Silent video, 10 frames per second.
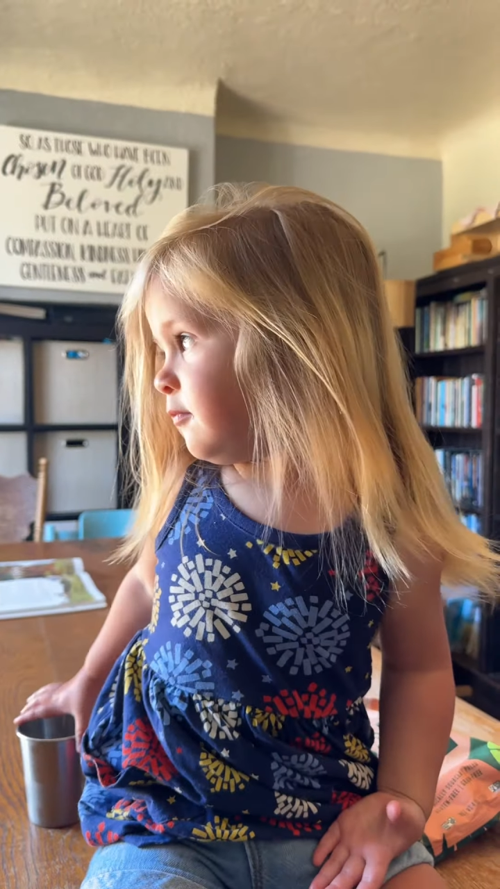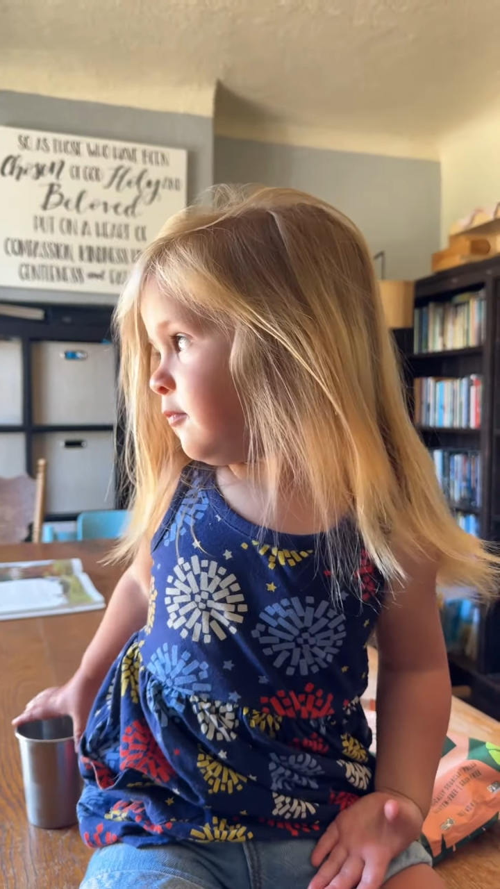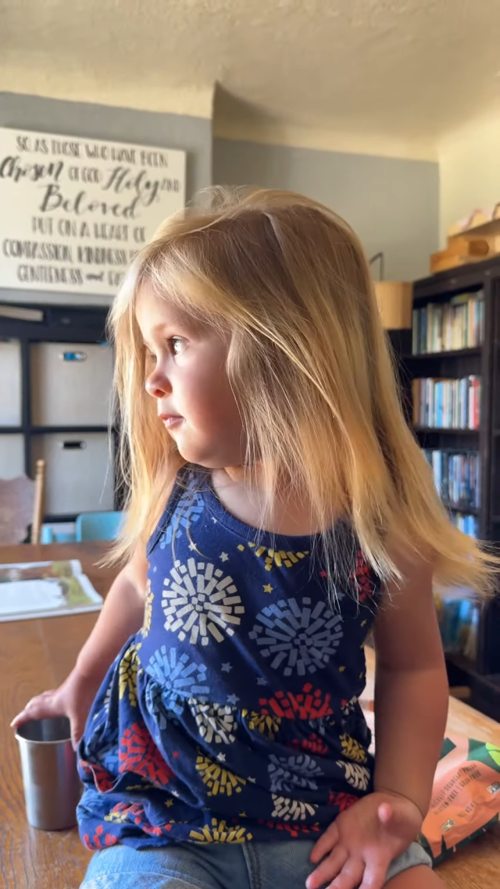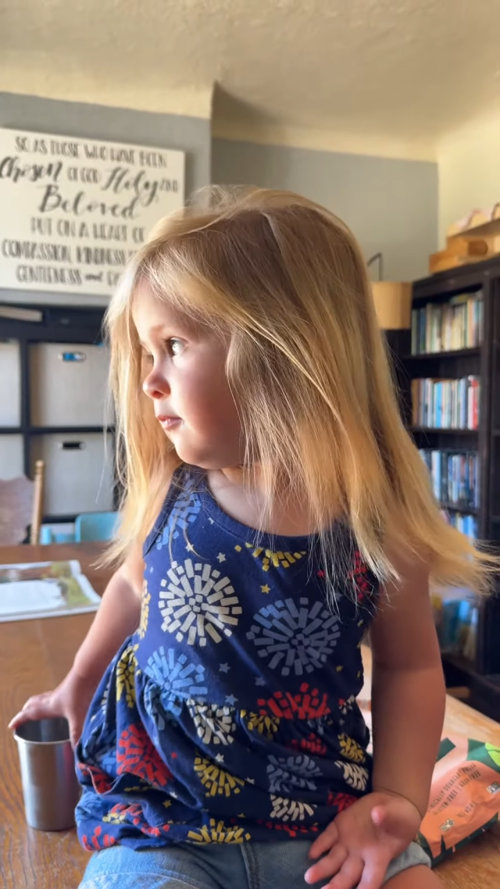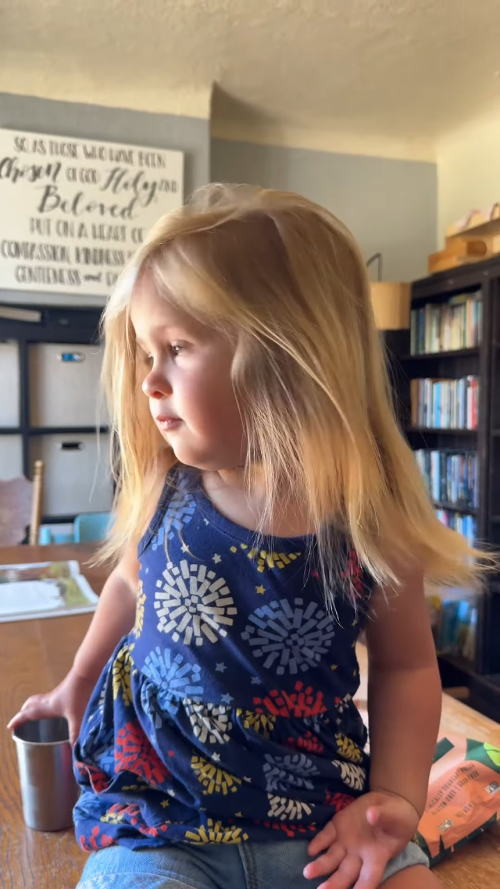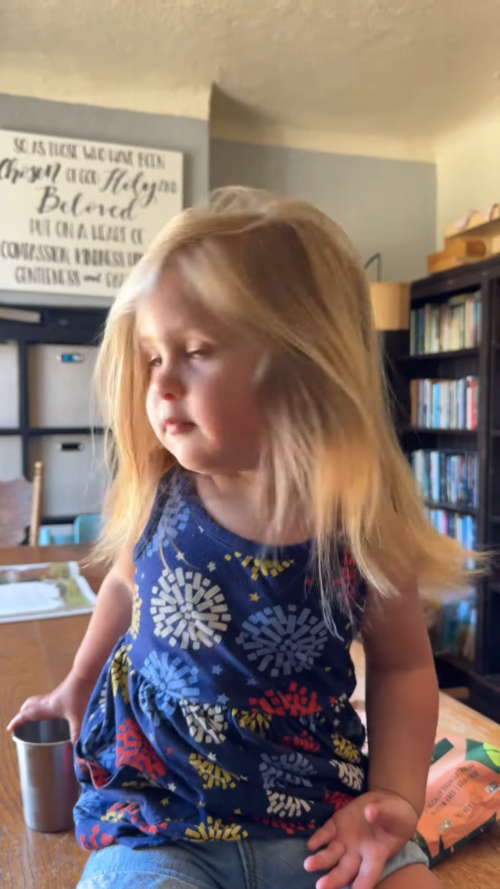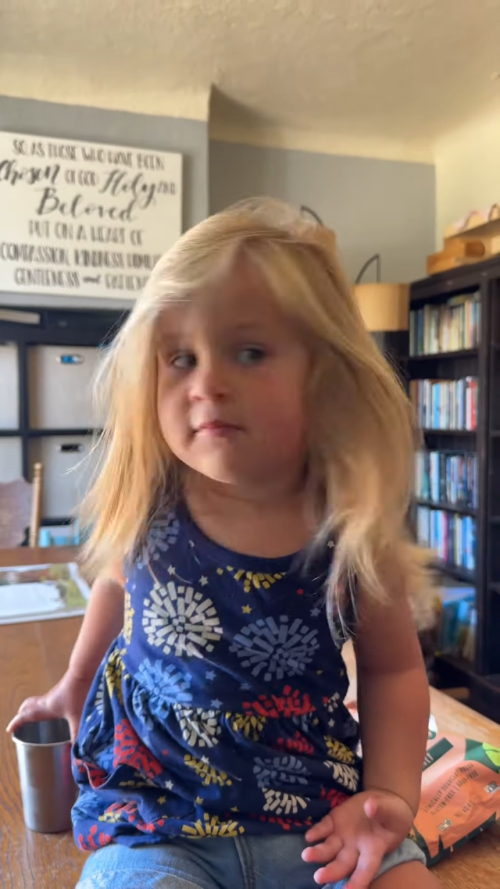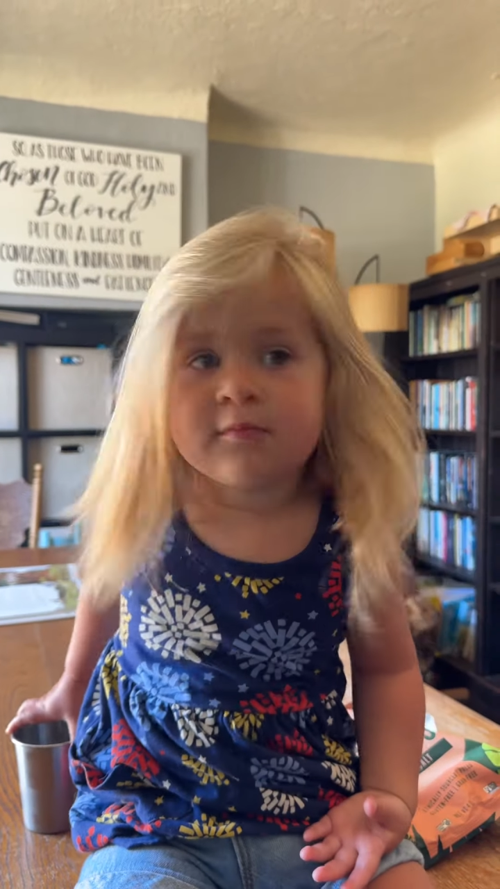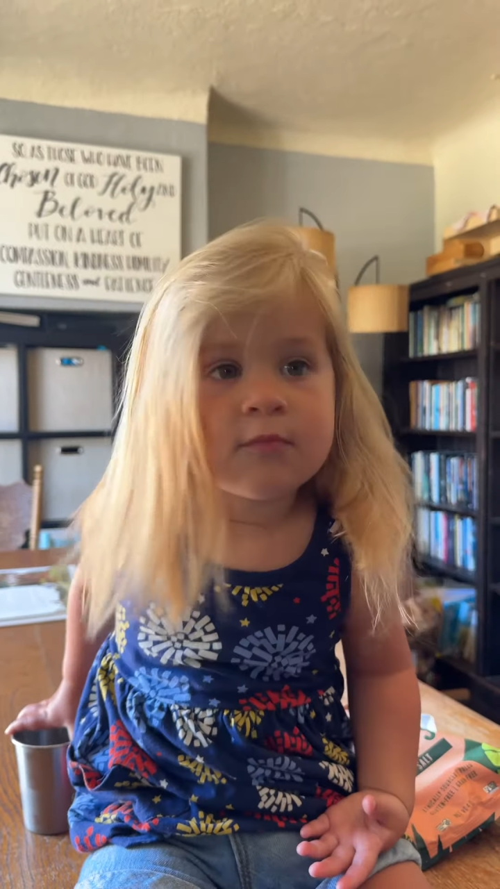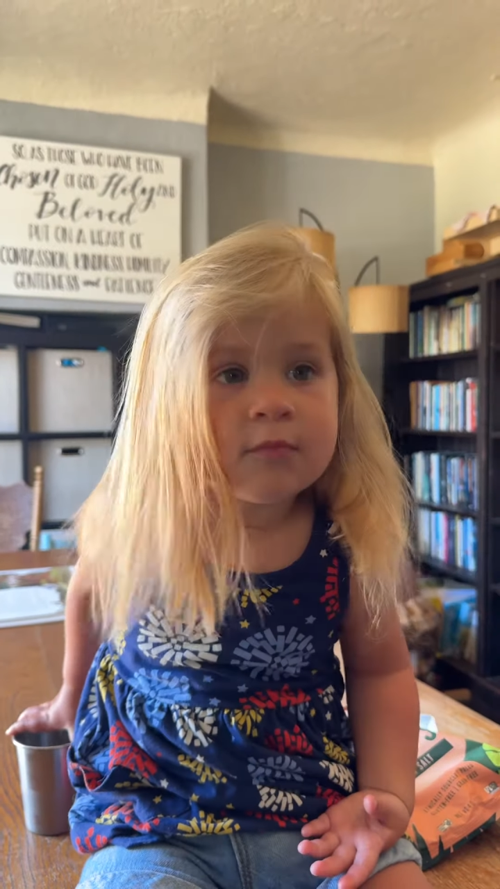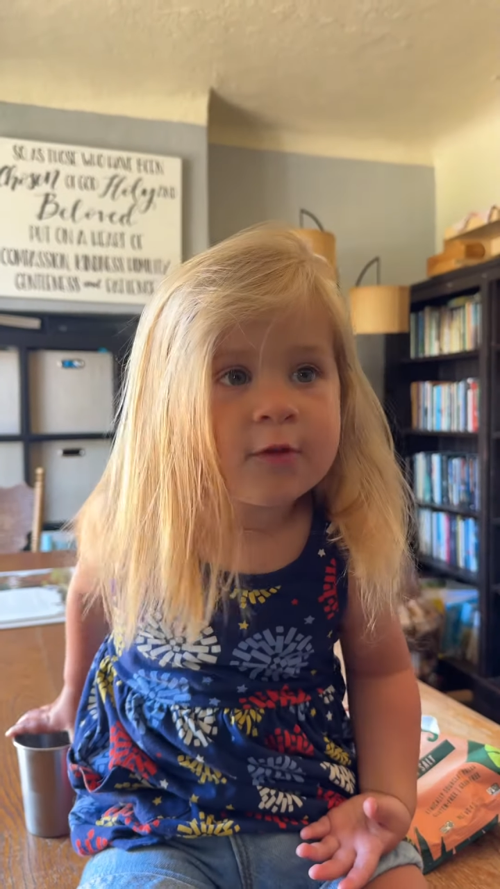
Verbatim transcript: much do you love Dad?